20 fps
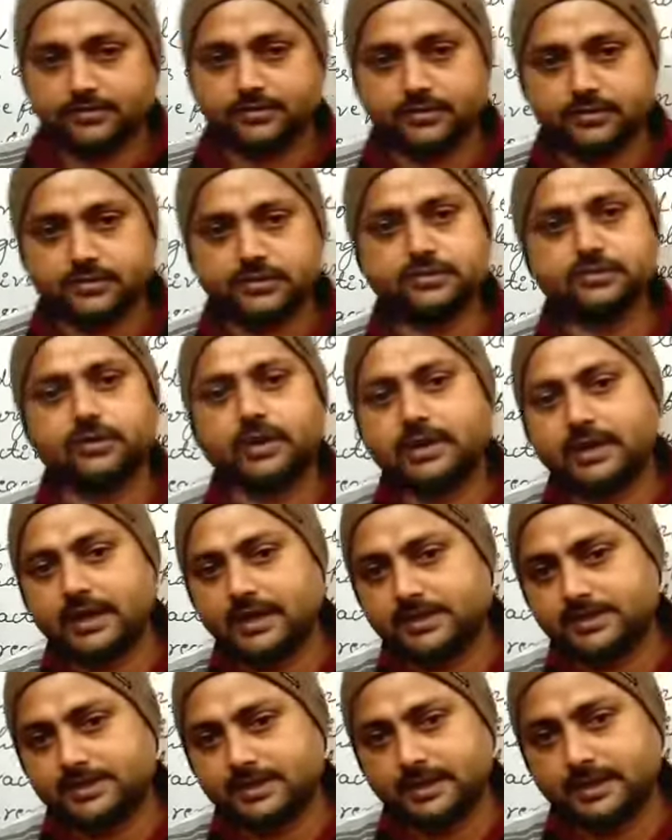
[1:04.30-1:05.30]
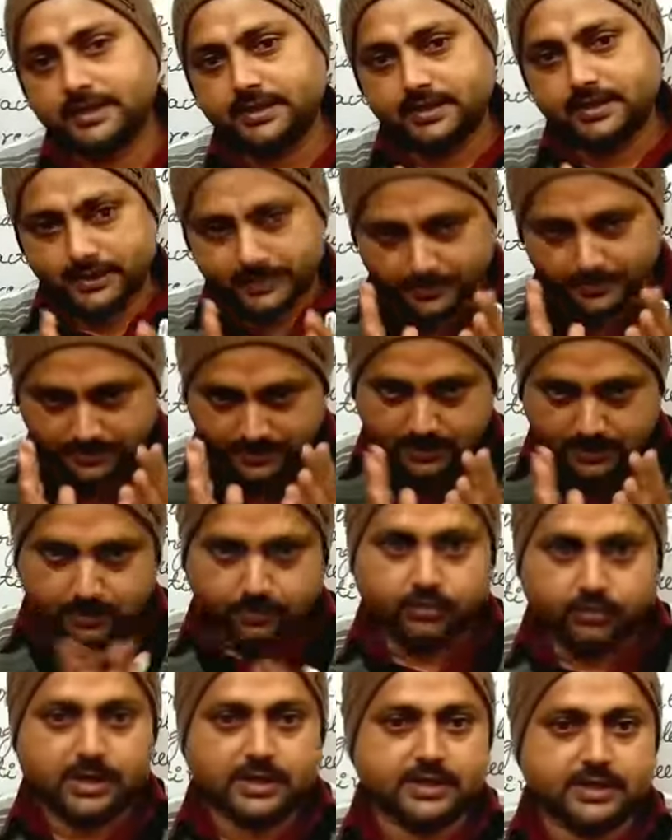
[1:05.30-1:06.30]
force? What I said?
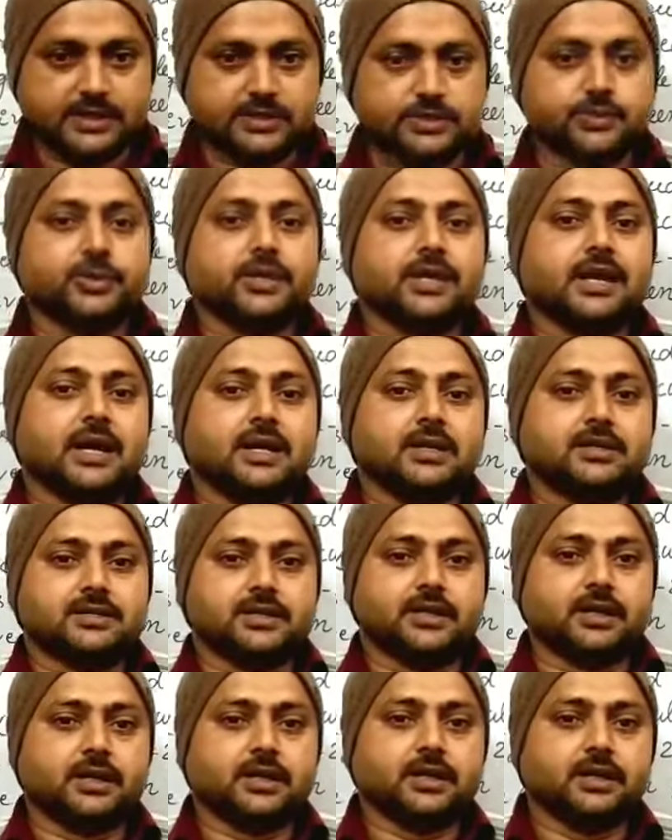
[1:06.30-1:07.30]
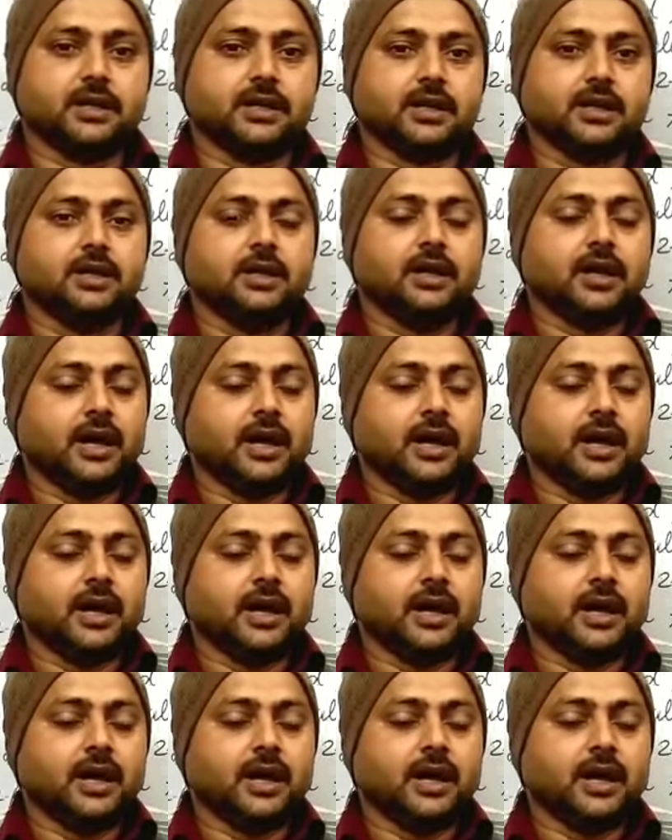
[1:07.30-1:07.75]
What story I shared there?